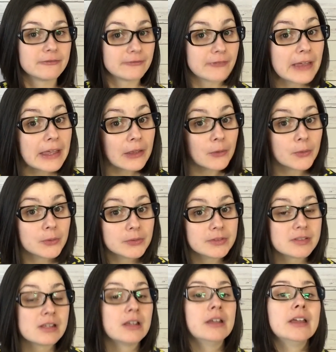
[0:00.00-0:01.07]

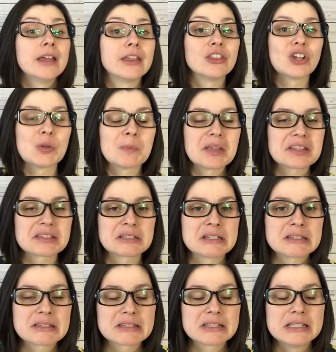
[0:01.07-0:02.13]
failed in their
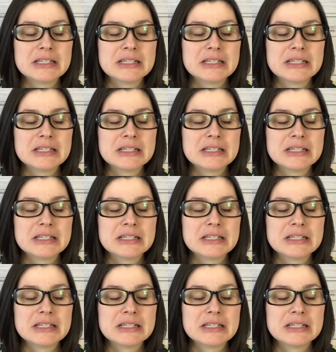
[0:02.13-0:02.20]
business.